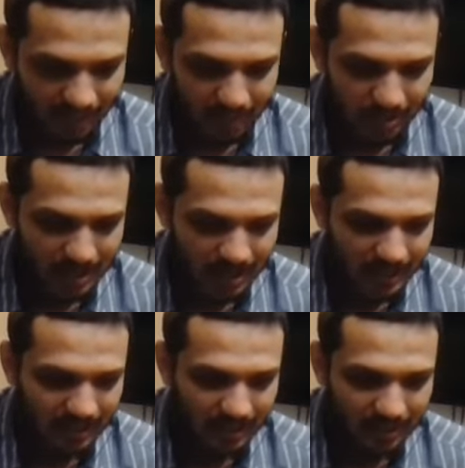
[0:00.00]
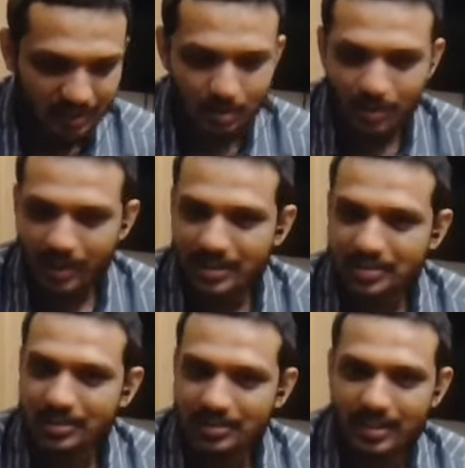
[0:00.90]
they are almost like say
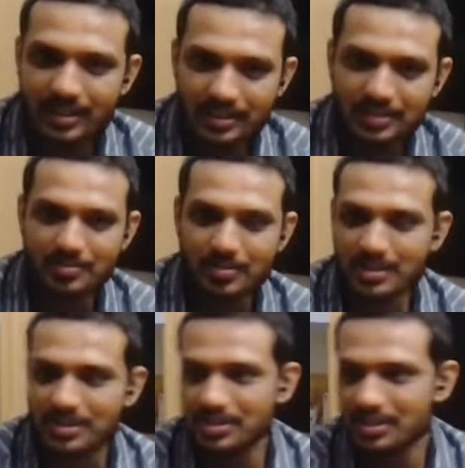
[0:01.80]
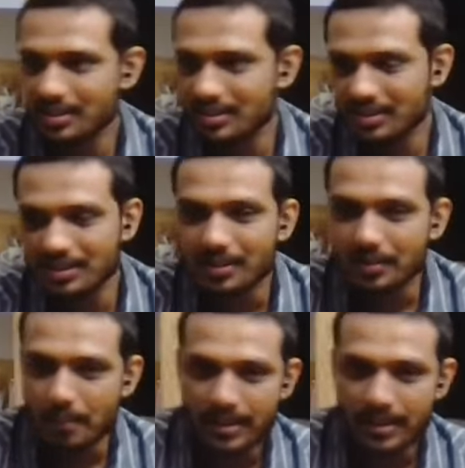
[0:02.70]
twice or thrice much uh,